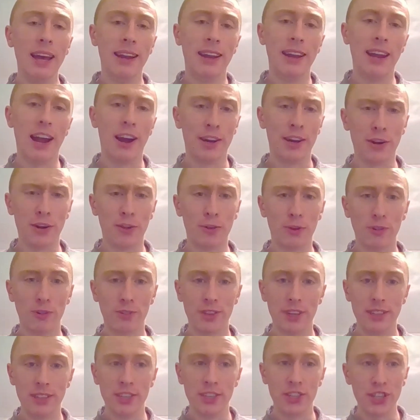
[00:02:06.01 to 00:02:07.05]
Now, there's
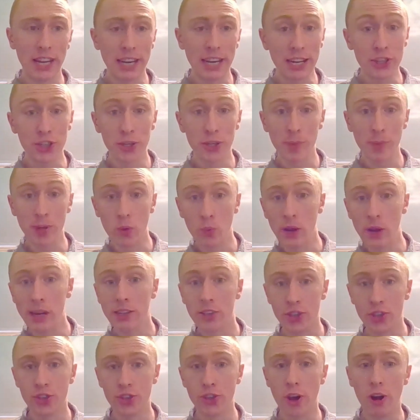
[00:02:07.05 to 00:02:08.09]
a distinction between
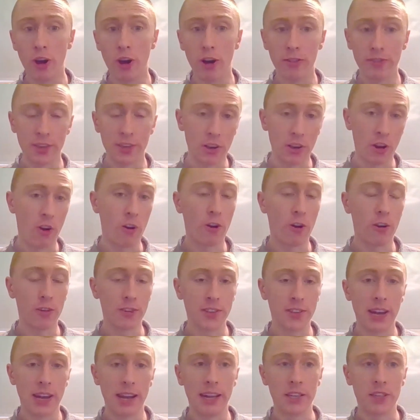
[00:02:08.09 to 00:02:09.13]
soft and hard
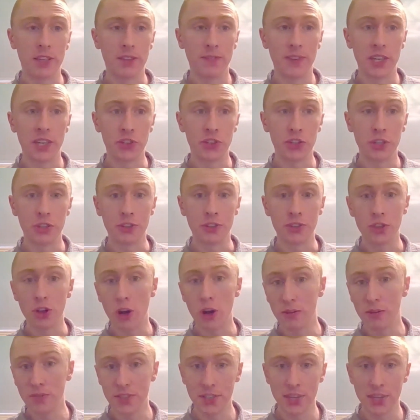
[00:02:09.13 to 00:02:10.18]
science fiction.
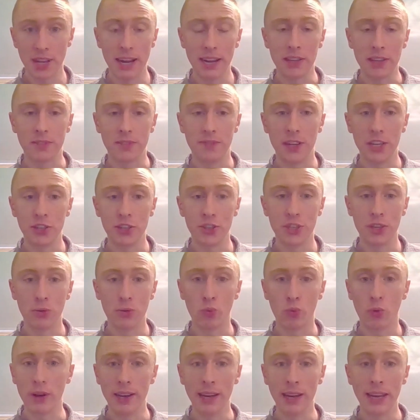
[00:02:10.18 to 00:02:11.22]
Soft science
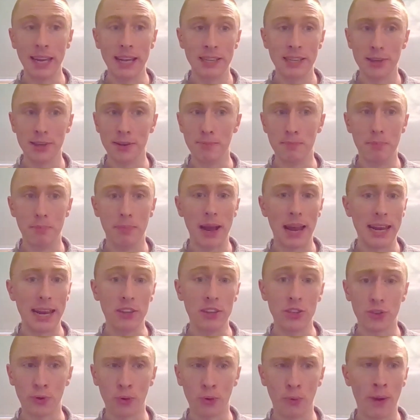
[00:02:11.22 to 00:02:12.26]
fiction really isn't
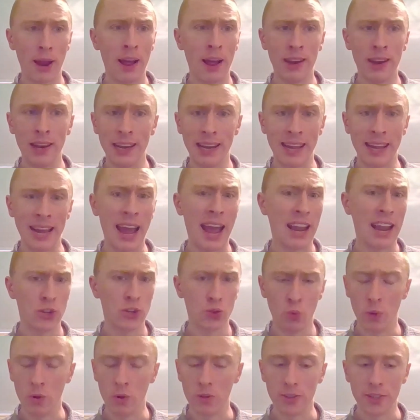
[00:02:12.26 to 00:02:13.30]
based around any
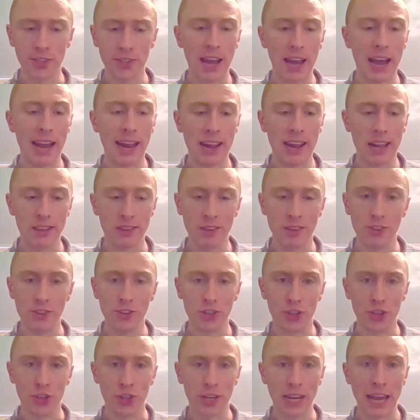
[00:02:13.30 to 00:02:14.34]
actual science, it
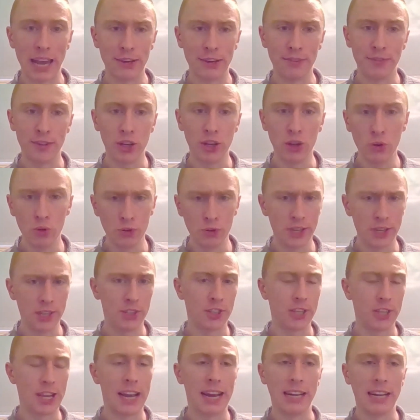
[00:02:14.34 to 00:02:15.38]
just kind of uses
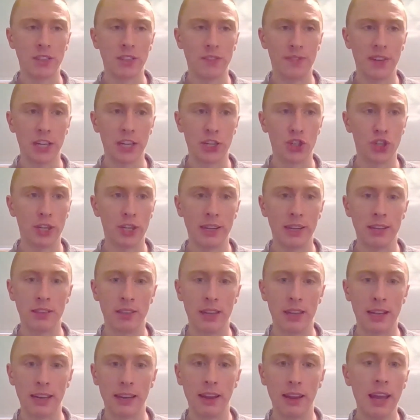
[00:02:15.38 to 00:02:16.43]
science fiction as
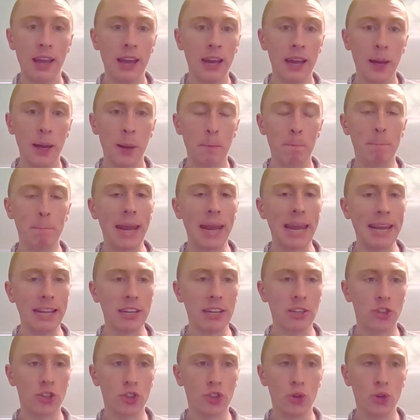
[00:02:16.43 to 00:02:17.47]
a
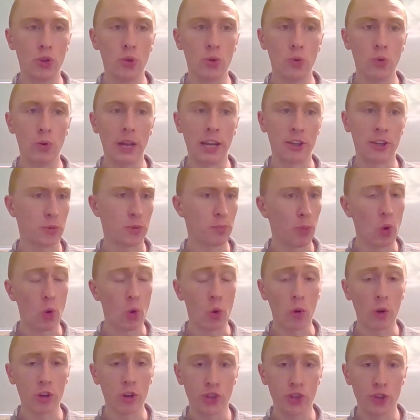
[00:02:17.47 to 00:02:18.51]
means to
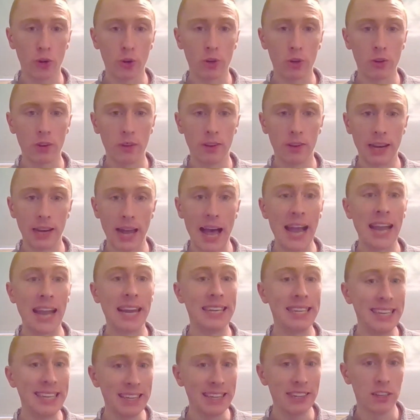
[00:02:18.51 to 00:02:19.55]
explore certain
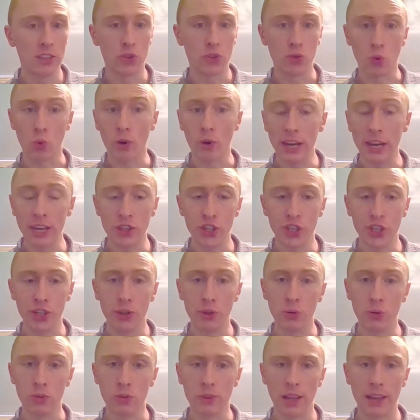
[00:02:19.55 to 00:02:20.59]
ideas or
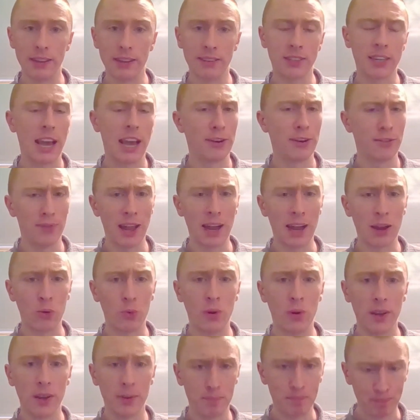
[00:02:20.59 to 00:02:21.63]
issues. Like, it's kind of like
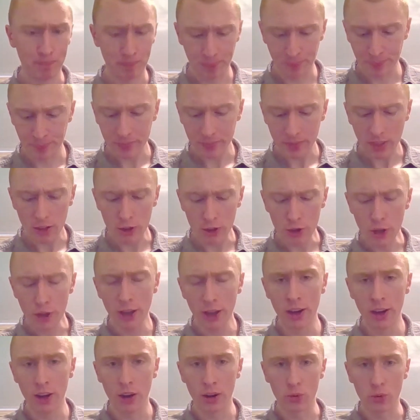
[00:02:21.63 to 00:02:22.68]
what
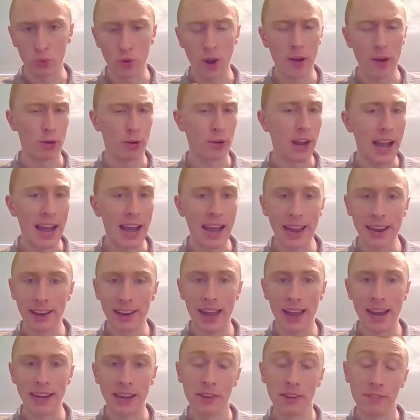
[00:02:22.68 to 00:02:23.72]
Robert
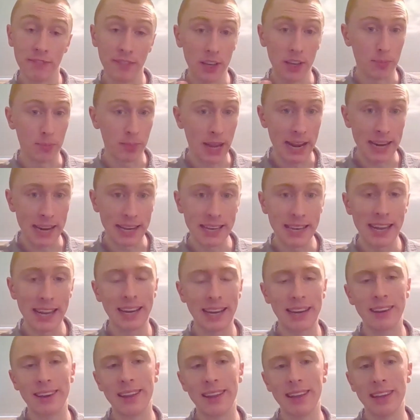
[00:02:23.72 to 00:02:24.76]
Heinlein and Philip K.
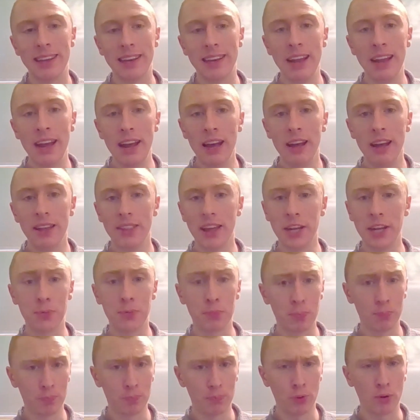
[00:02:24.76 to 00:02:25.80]
Dick did. That's
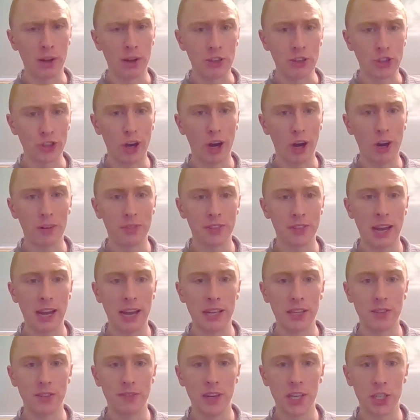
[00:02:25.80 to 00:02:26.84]
pretty soft
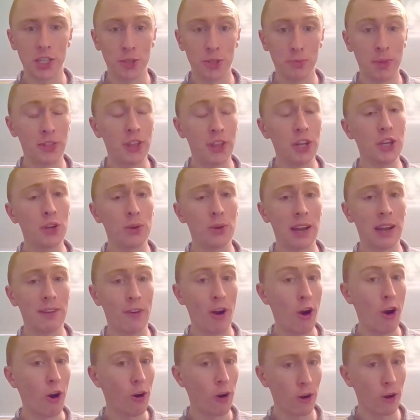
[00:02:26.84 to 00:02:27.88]
science fiction. But then you have
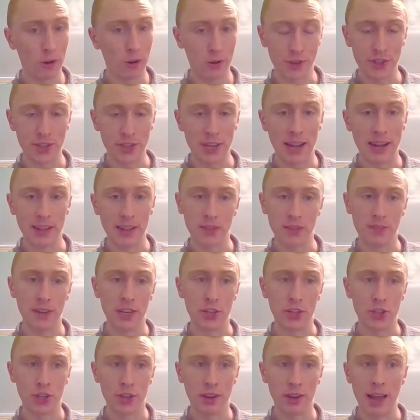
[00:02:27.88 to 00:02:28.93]
hard science
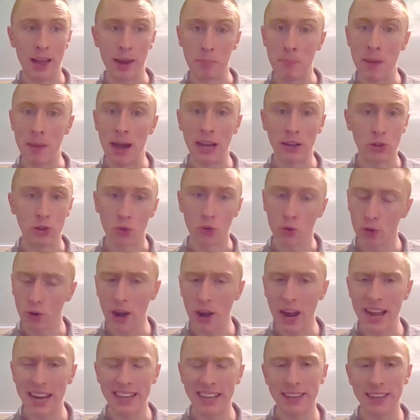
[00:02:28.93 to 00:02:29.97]
fiction like Michael
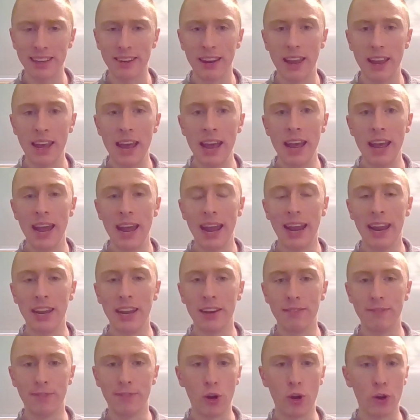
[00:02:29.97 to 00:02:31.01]
Crichton
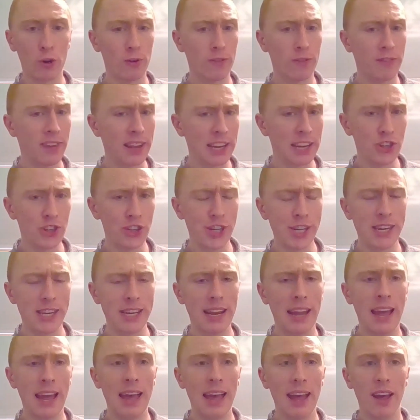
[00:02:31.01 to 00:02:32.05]
and Werner
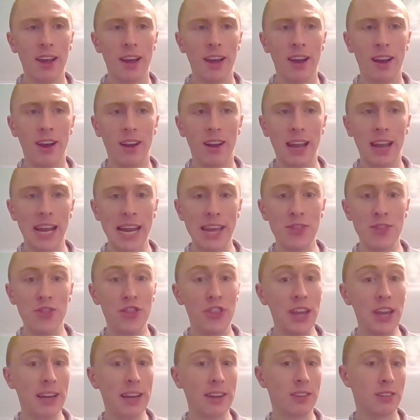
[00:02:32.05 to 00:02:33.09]
Vinge. And
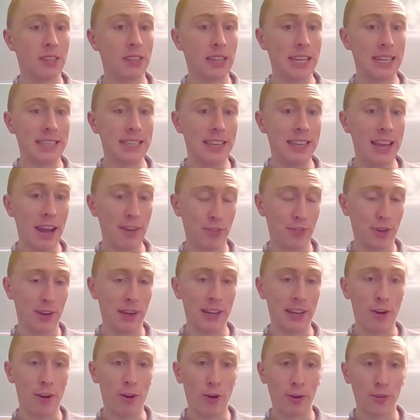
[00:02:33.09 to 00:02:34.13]
this is
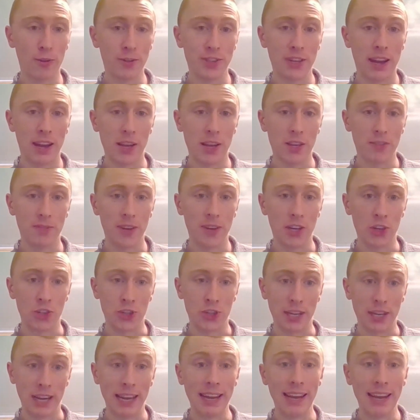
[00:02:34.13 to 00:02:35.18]
definitely hard science
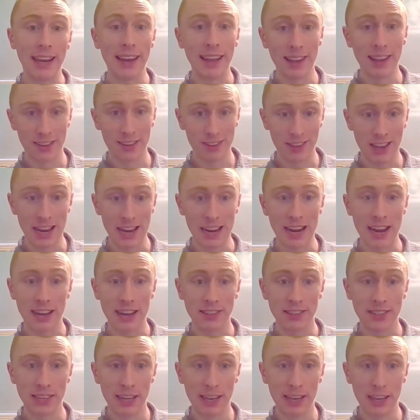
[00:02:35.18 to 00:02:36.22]
fiction. And it is, like I
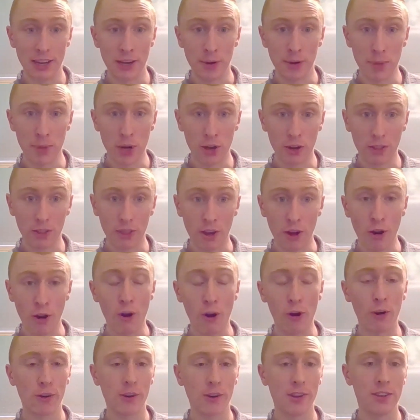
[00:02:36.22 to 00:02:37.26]
said, among the
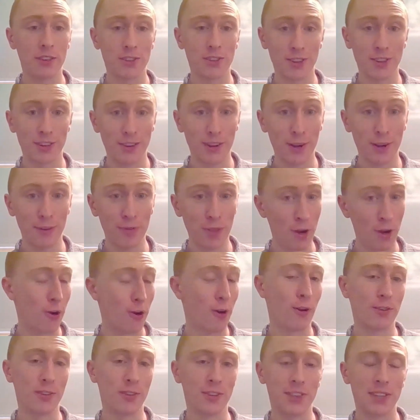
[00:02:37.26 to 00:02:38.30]
hardest of the
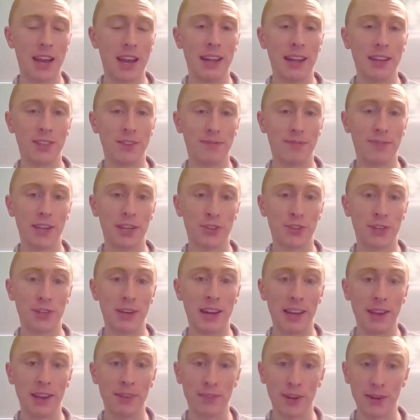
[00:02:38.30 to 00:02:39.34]
hard science fiction
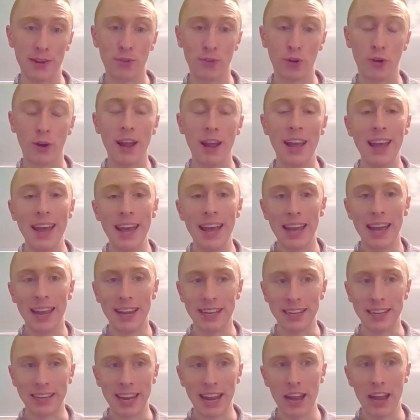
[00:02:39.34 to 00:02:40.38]
I have ever
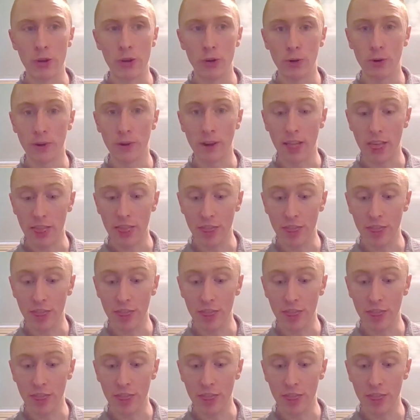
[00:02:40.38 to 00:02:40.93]
encountered.